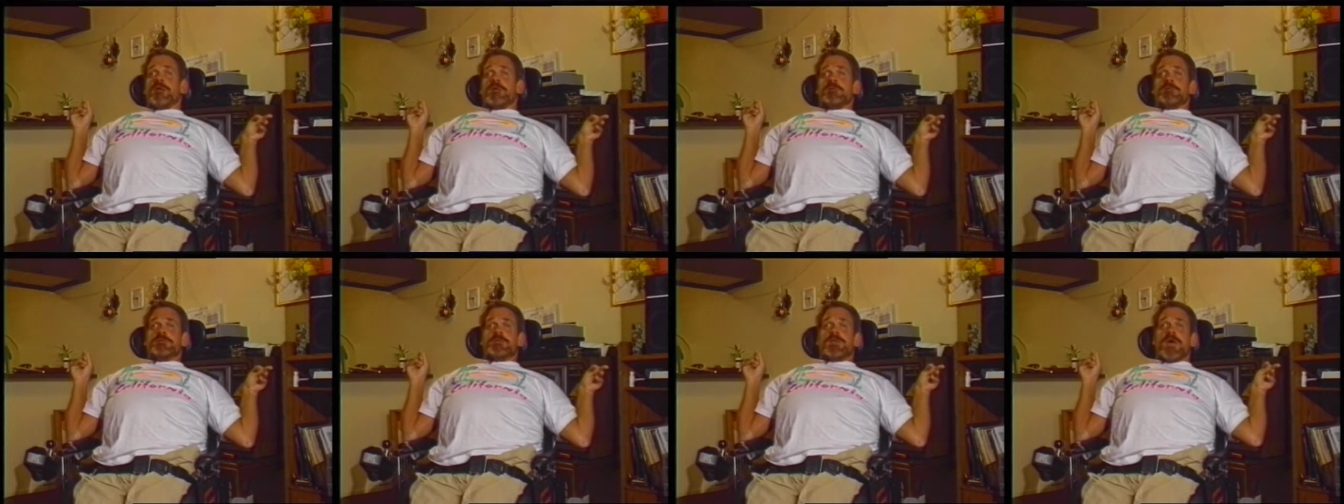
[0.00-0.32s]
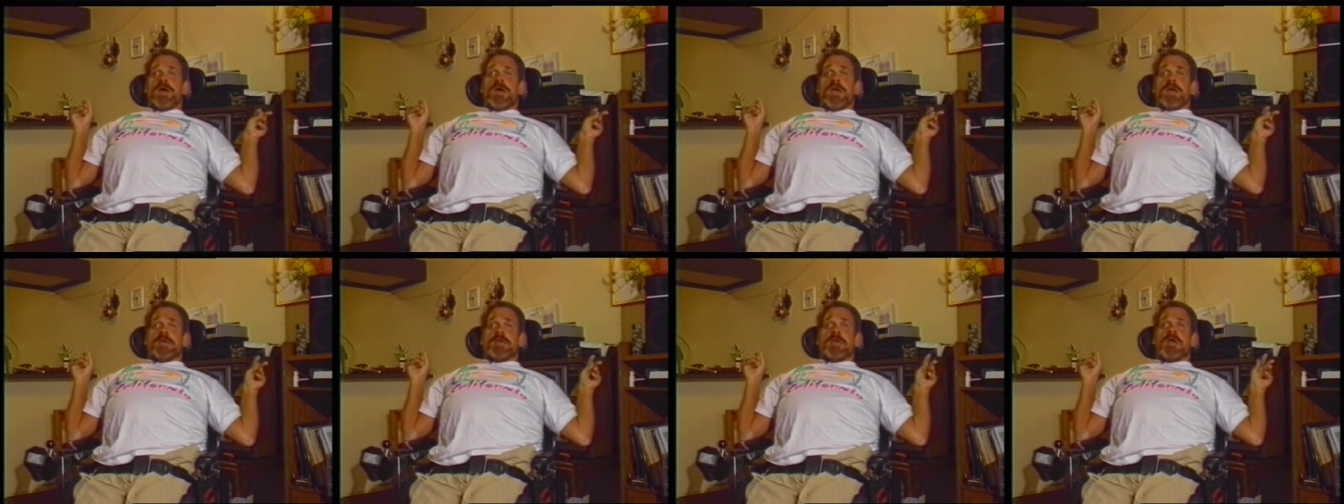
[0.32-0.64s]

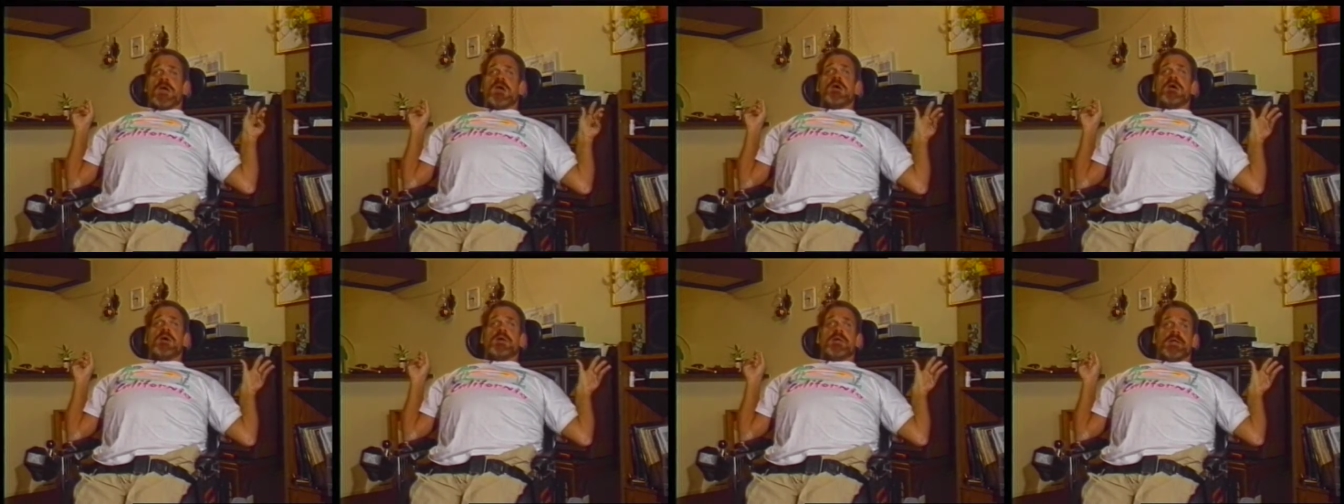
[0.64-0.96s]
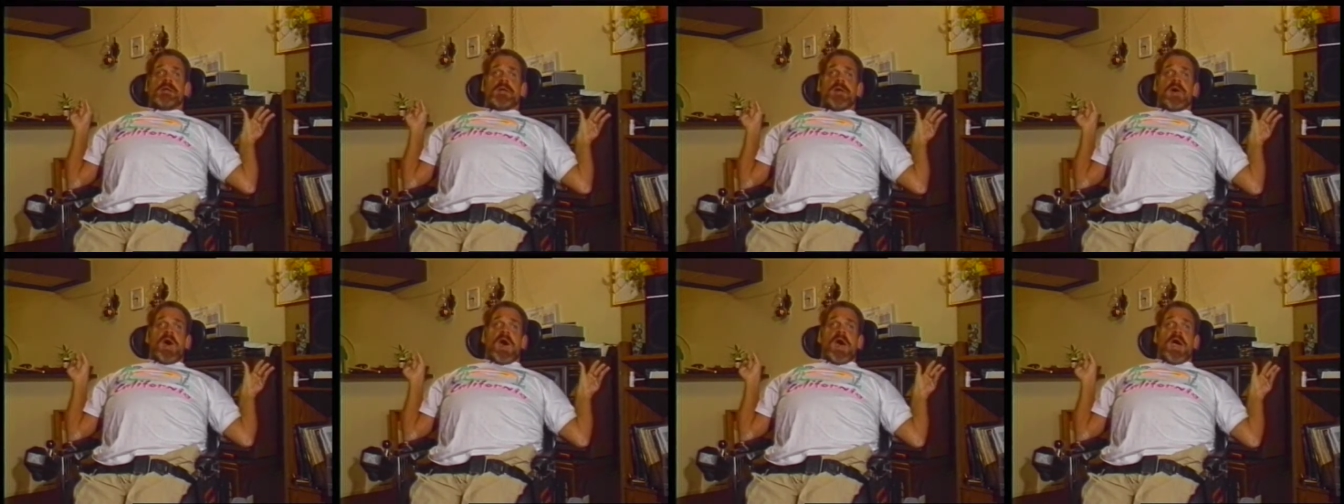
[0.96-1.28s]
died,
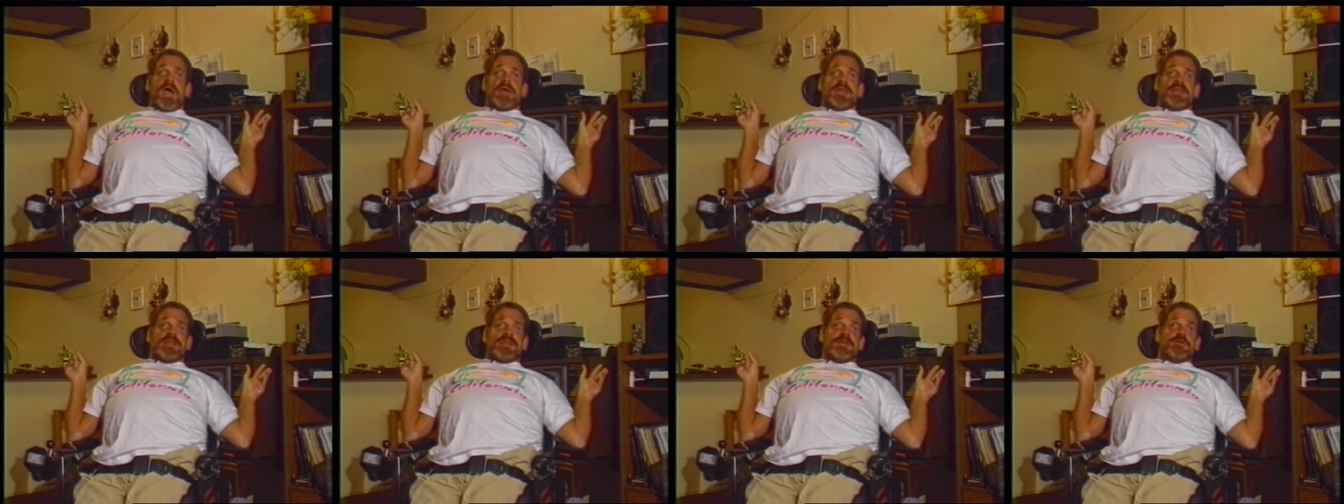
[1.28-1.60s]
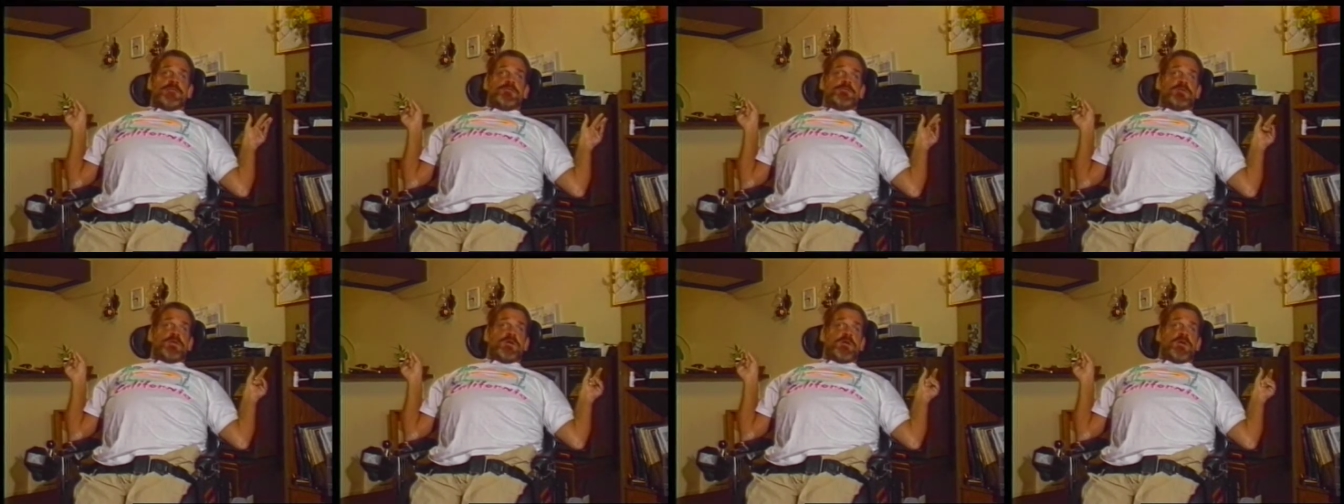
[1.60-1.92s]
I
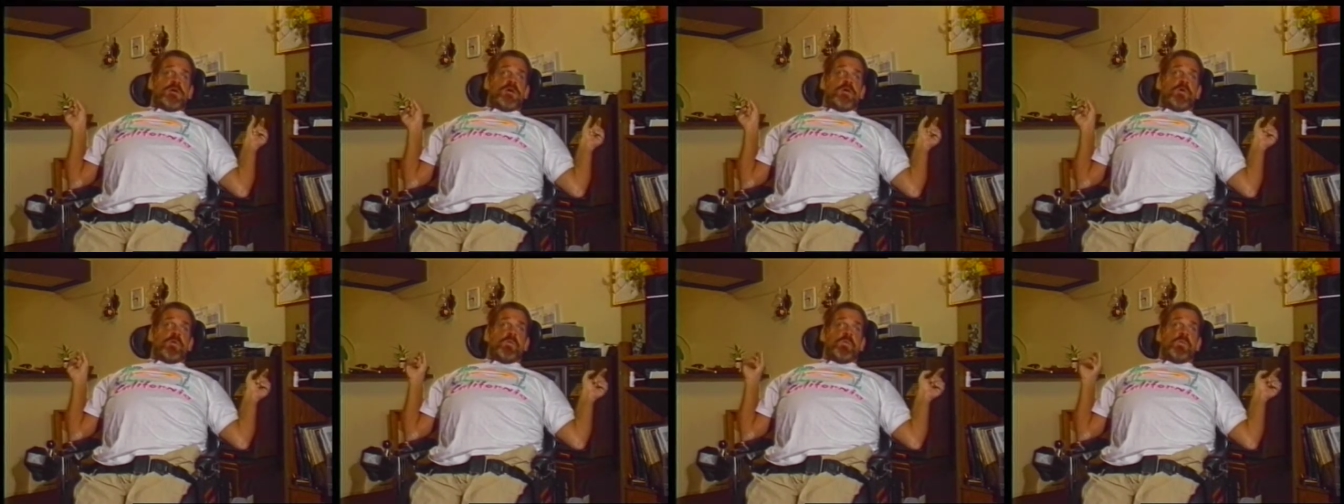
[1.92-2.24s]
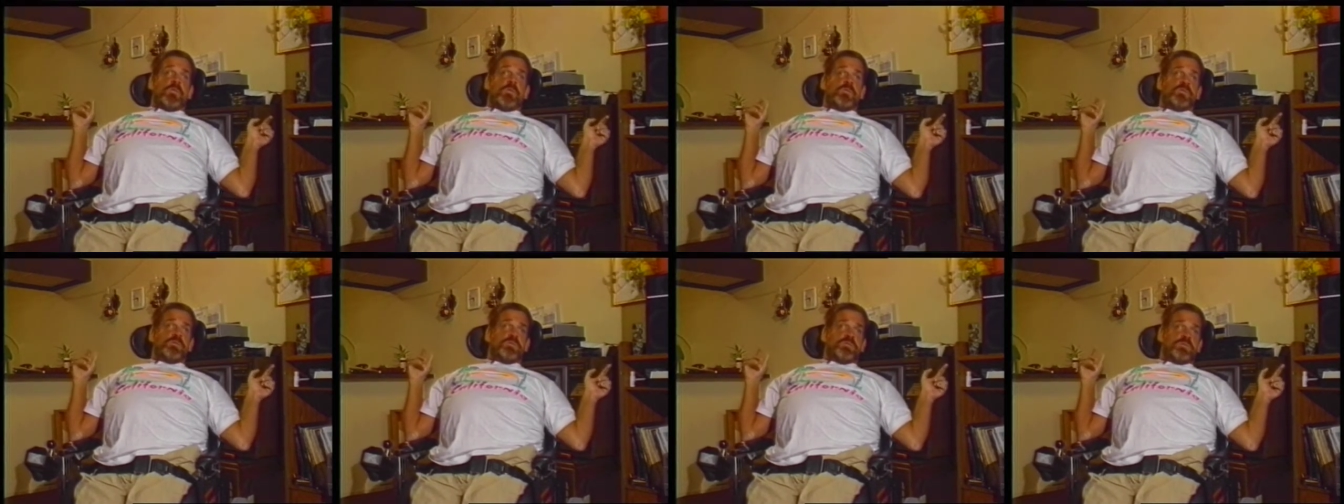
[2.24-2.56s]
lived at
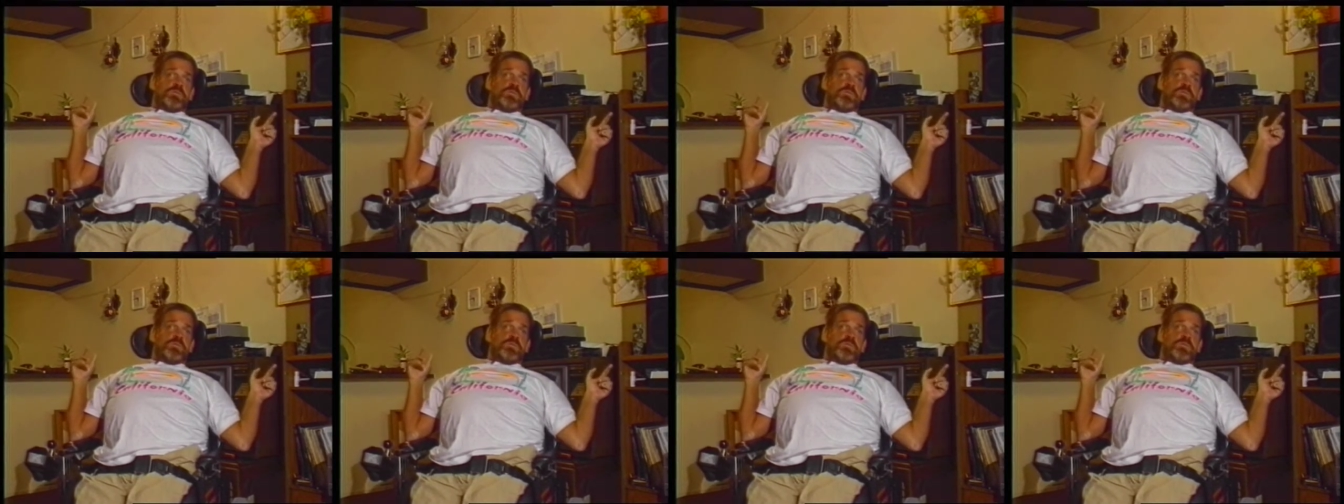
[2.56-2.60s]
home.